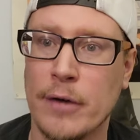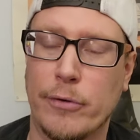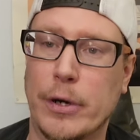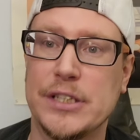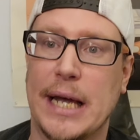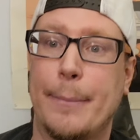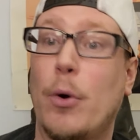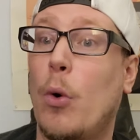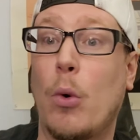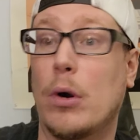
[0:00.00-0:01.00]
for
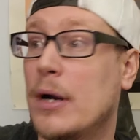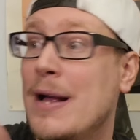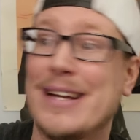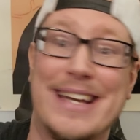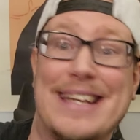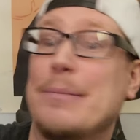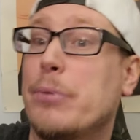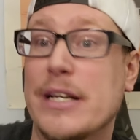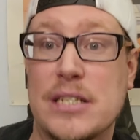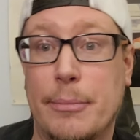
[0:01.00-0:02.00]
example, or can you
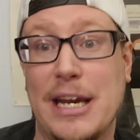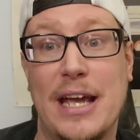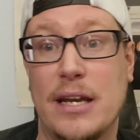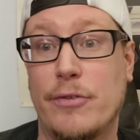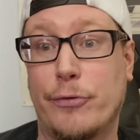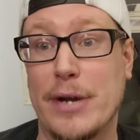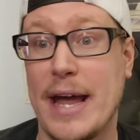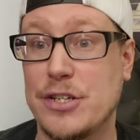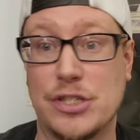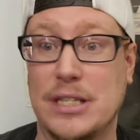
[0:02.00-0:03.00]
bring somebody in free
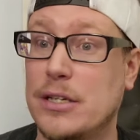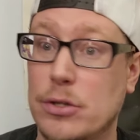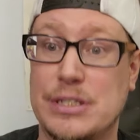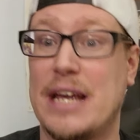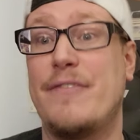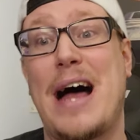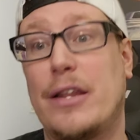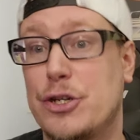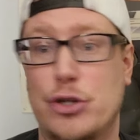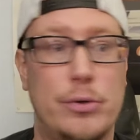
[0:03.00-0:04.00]
agency, you know, say a
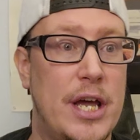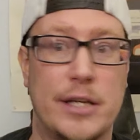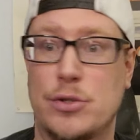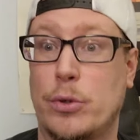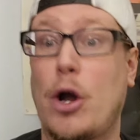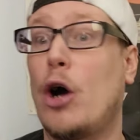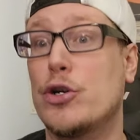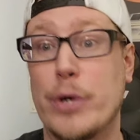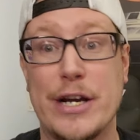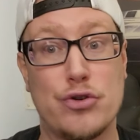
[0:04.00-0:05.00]
Valanciunas or an
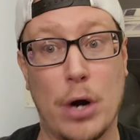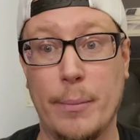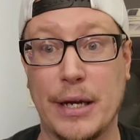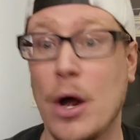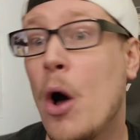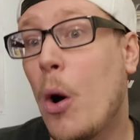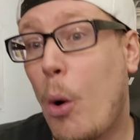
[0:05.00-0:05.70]
Andre Drummond,